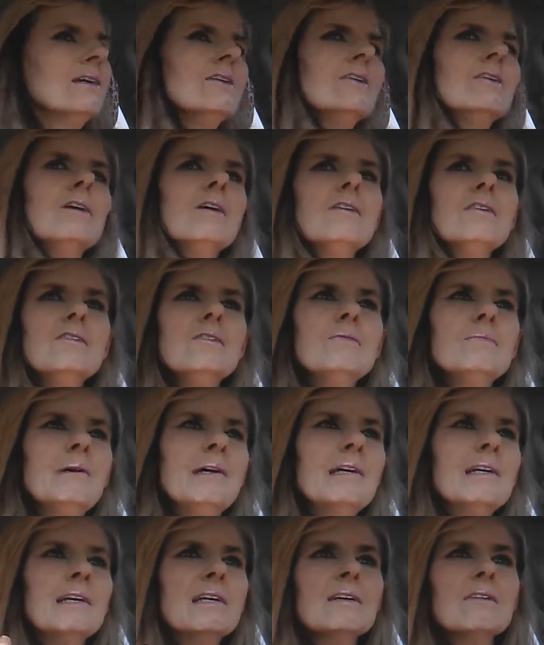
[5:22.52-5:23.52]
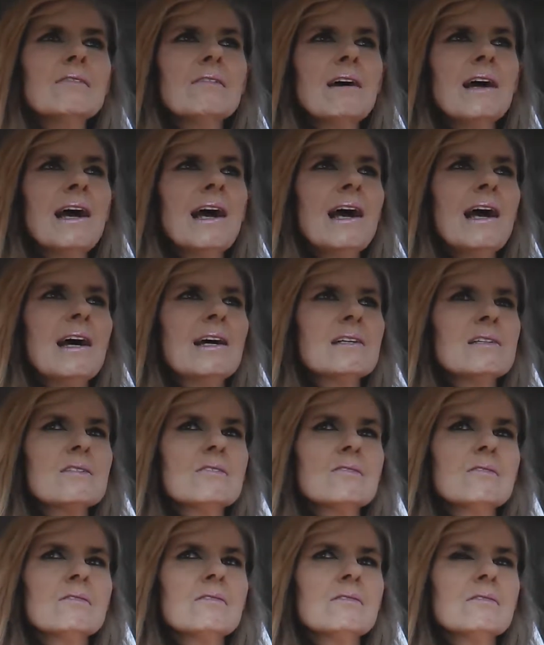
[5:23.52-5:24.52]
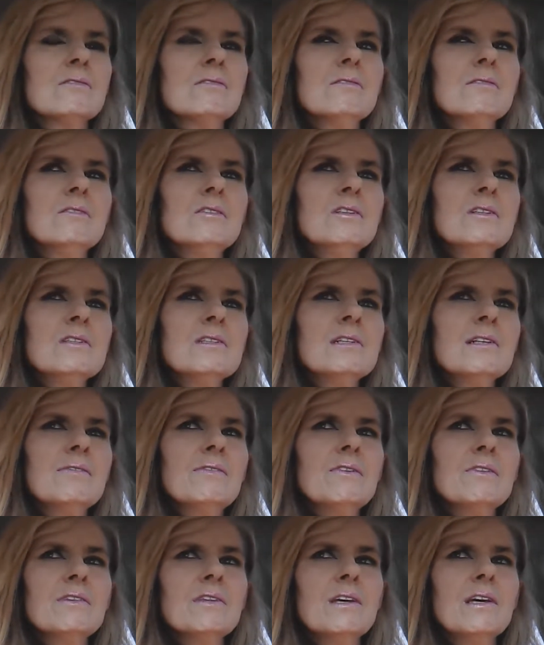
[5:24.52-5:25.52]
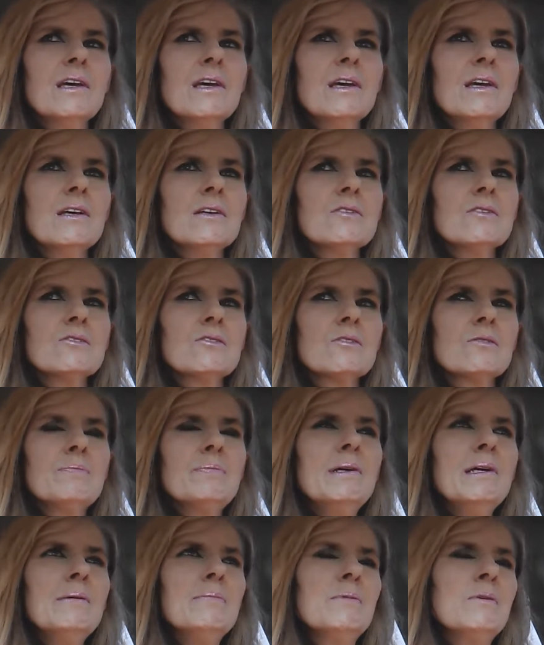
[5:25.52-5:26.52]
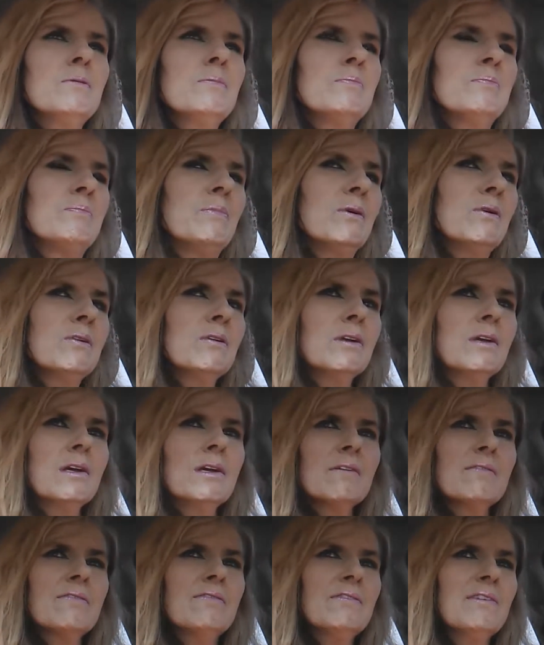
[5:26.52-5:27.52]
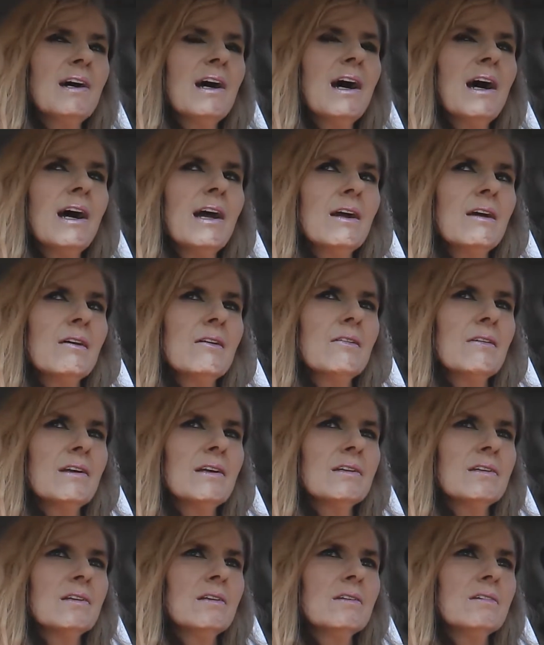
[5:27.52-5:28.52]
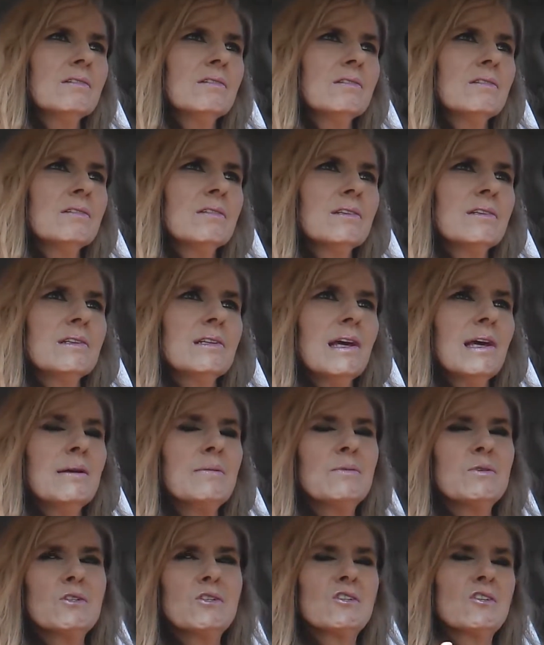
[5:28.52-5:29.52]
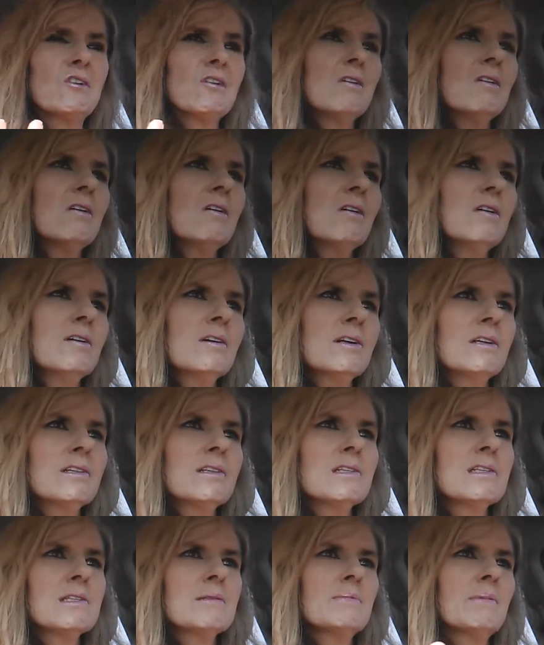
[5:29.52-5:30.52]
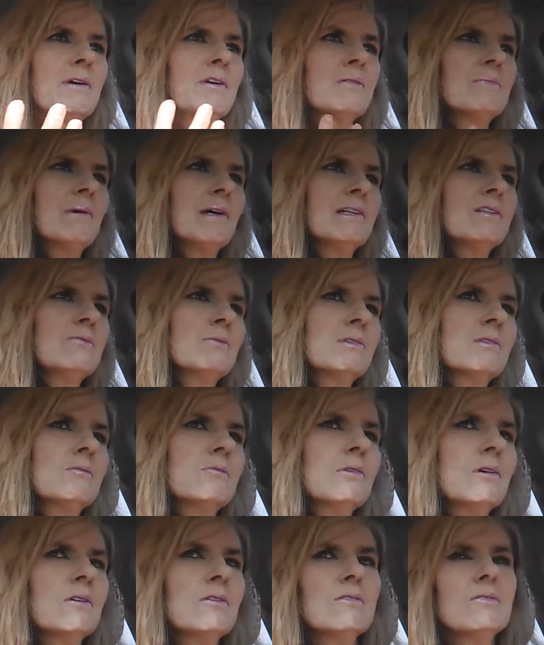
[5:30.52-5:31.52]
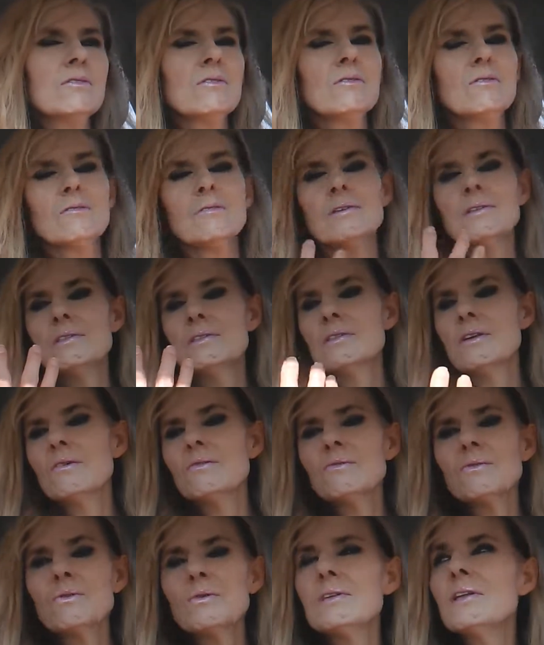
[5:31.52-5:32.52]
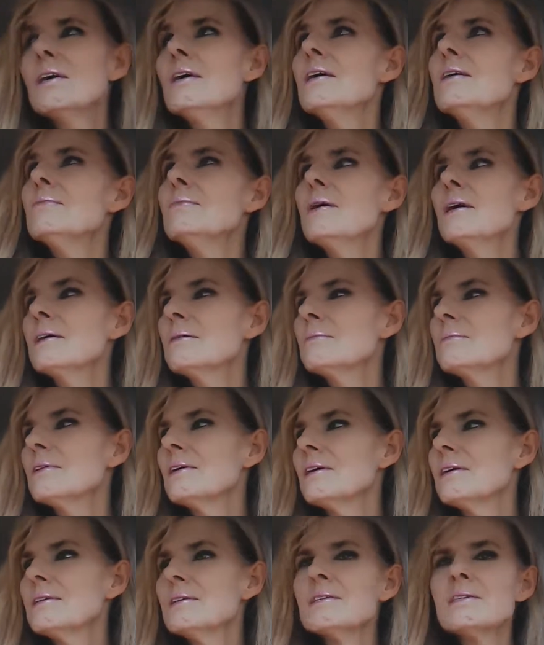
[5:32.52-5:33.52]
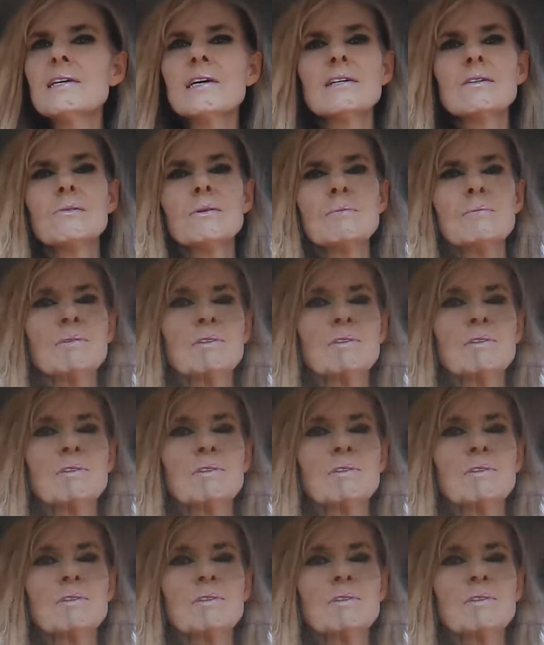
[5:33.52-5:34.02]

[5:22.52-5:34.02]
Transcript: you know, and you might get grass or just different things, or people burning a fire in the neighbor's yard and the smoke might dwindle over and so forth. Bottom line is, how do we